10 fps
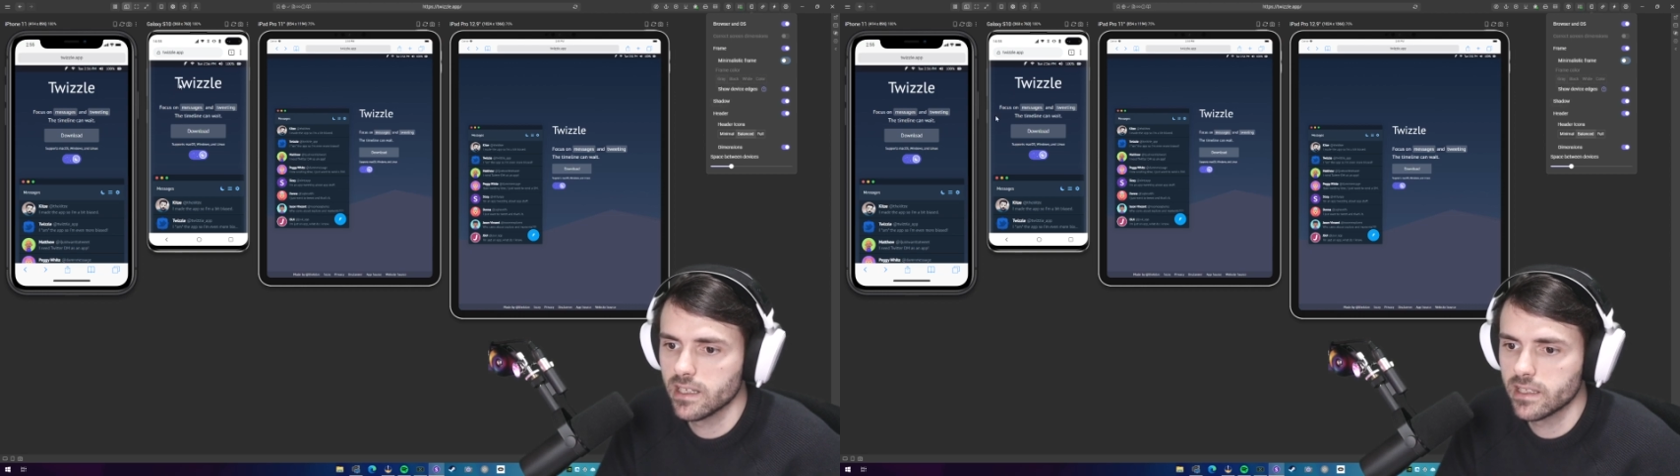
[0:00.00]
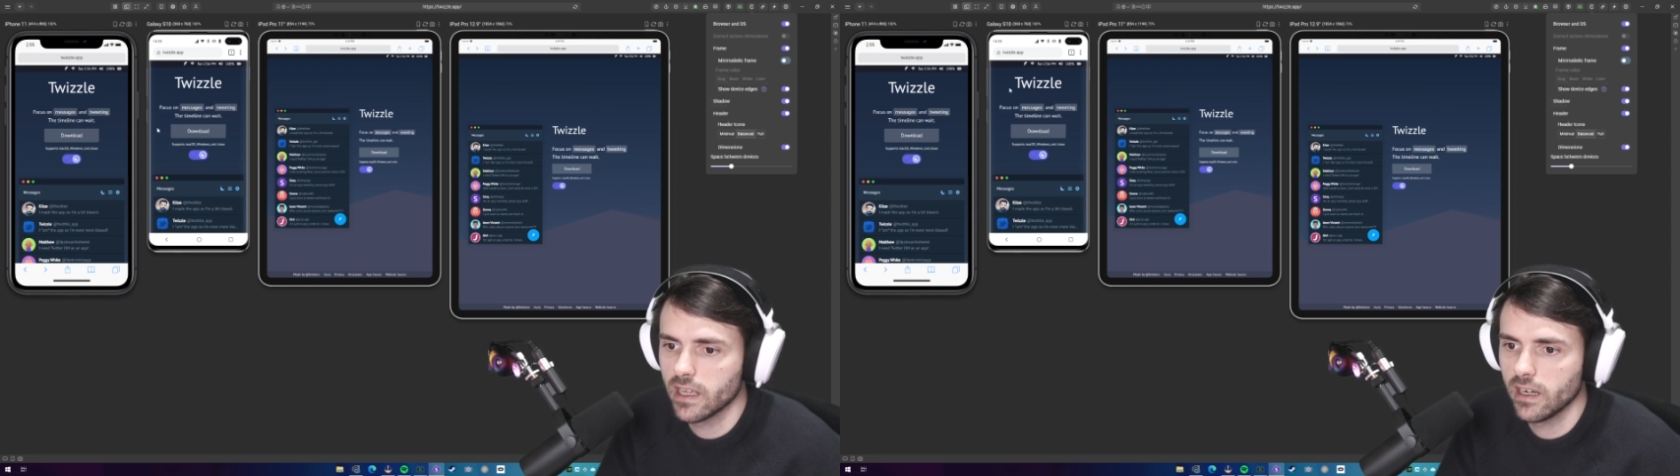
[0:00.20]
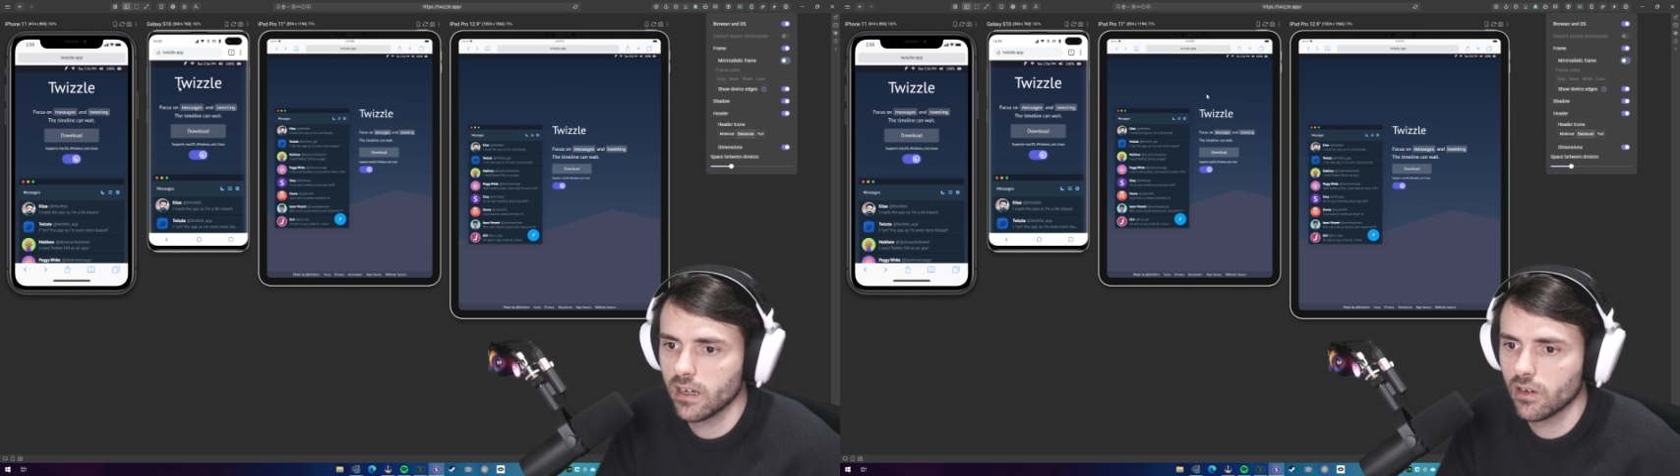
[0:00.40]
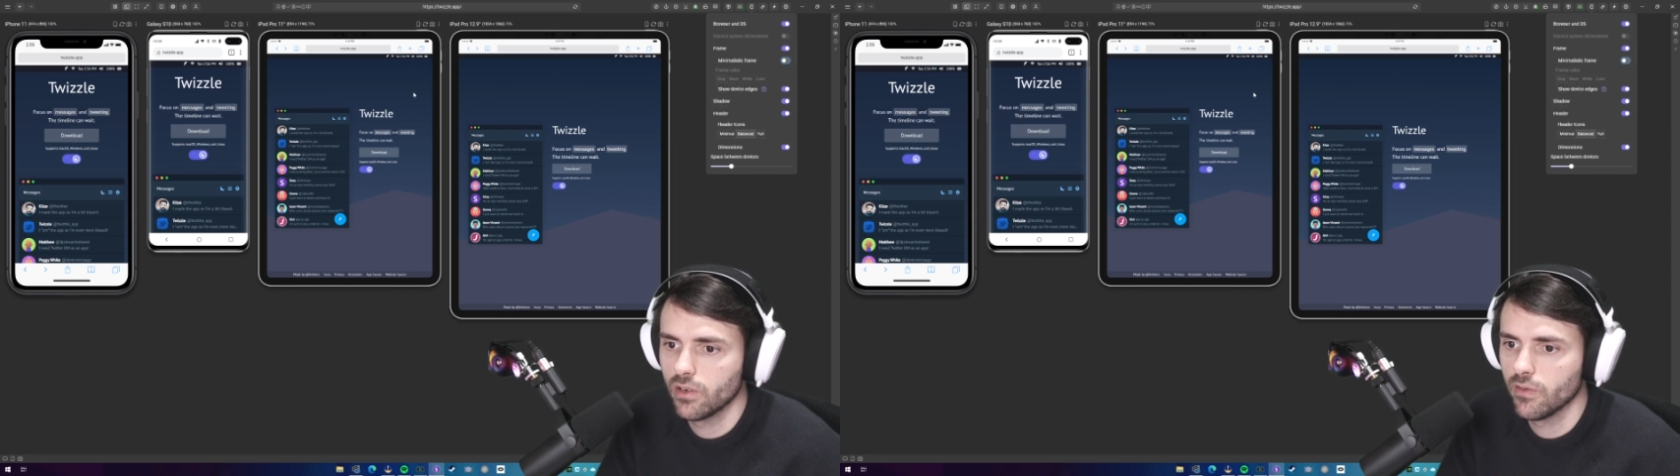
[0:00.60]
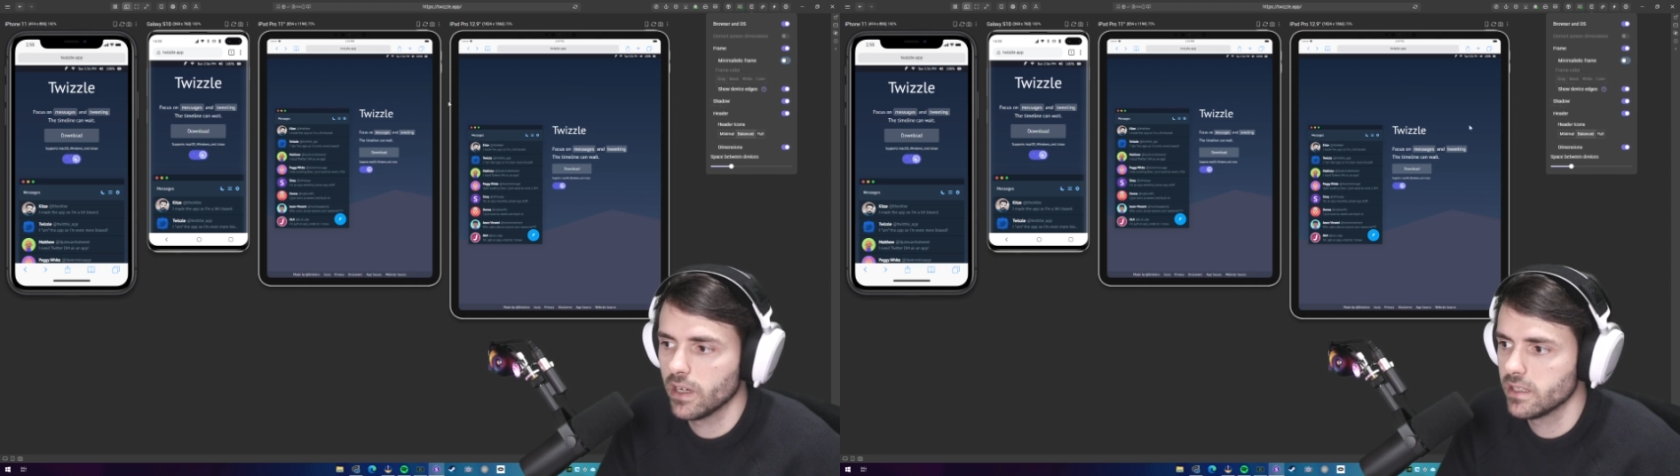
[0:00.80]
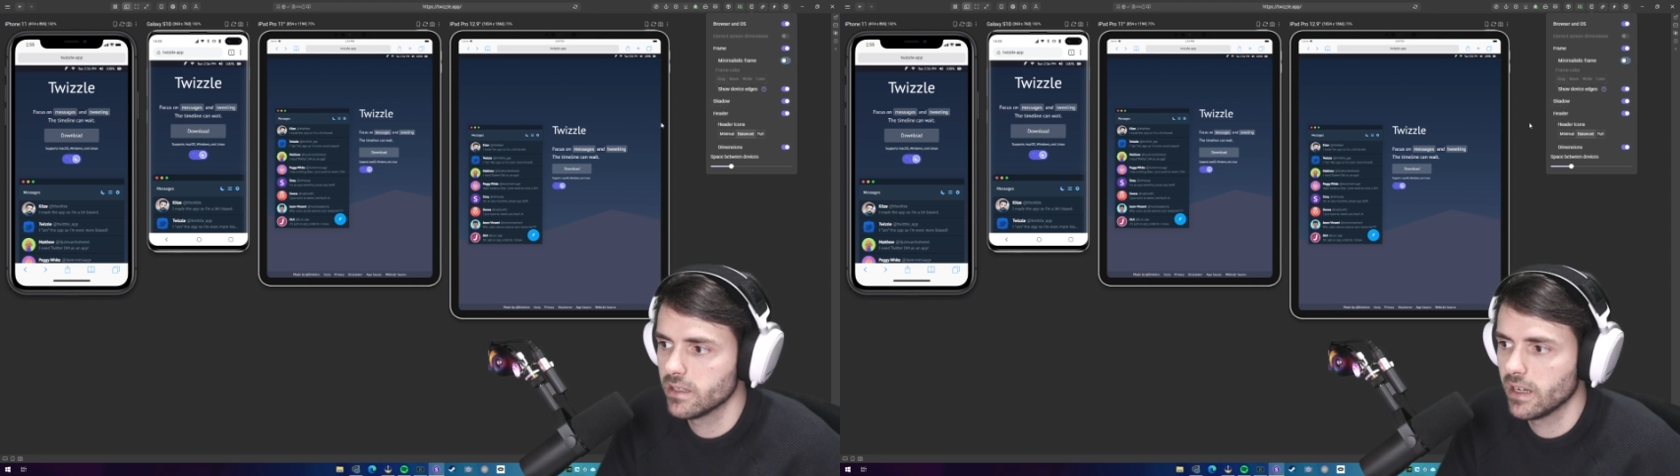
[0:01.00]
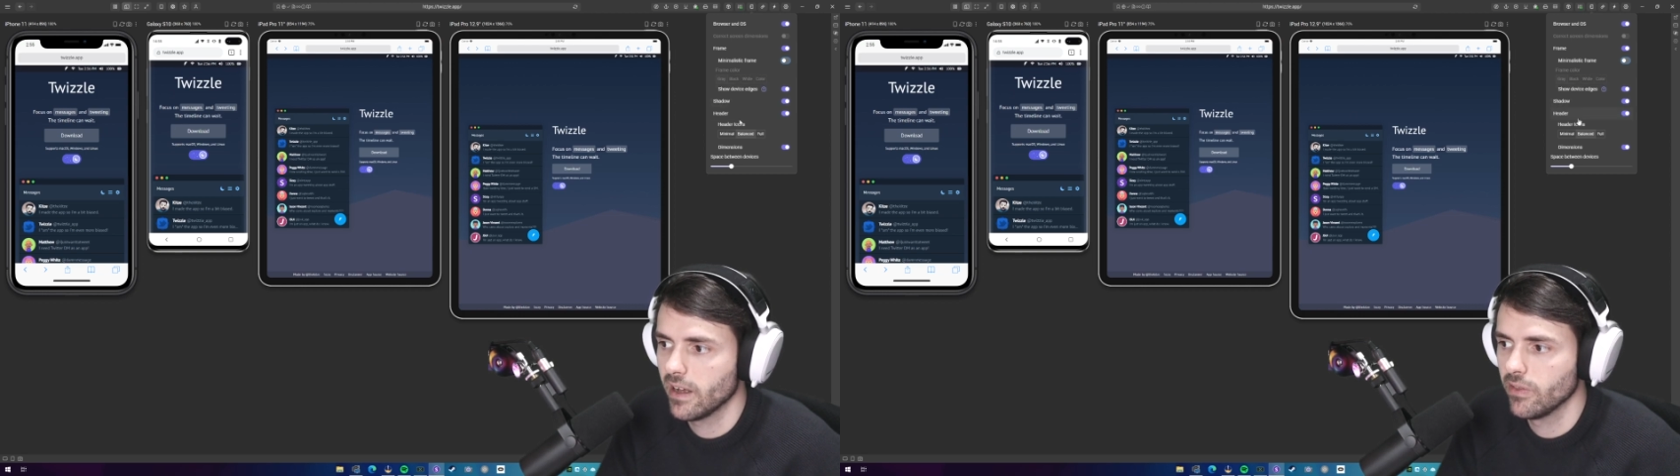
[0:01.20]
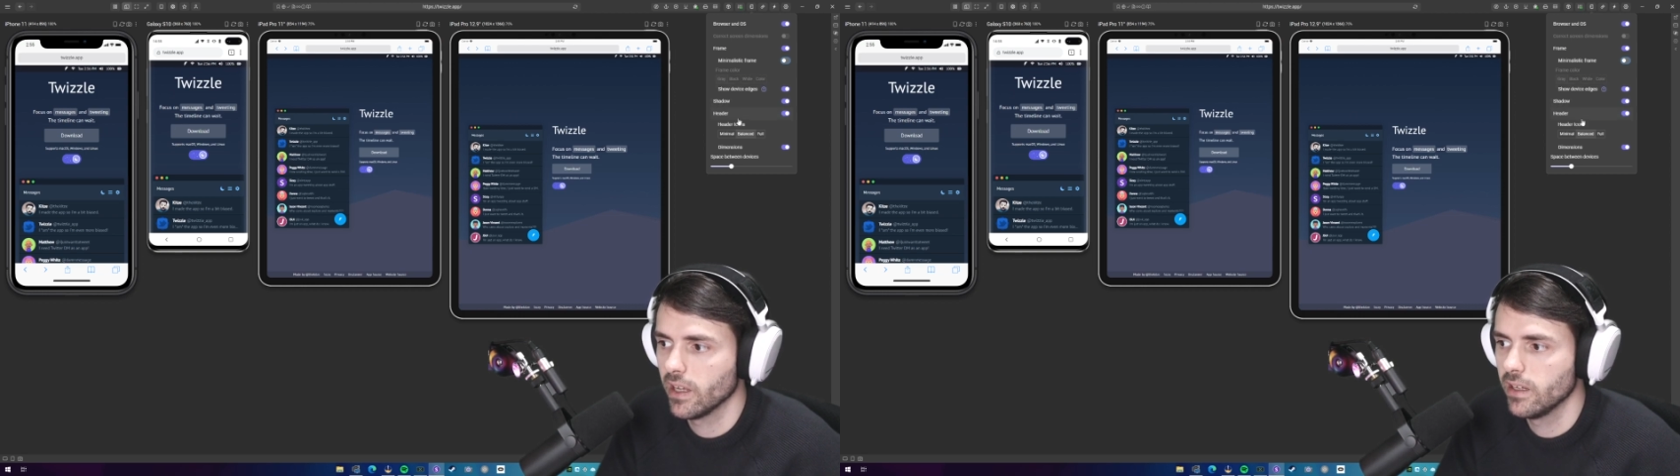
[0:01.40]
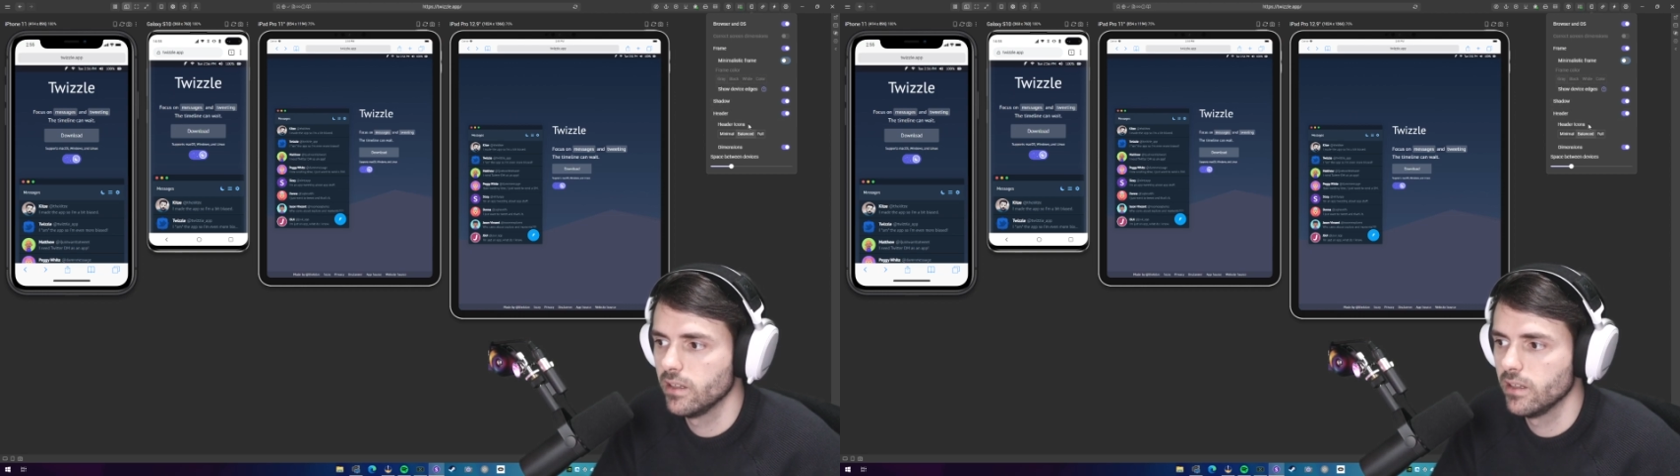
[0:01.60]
S10 and other devices that have like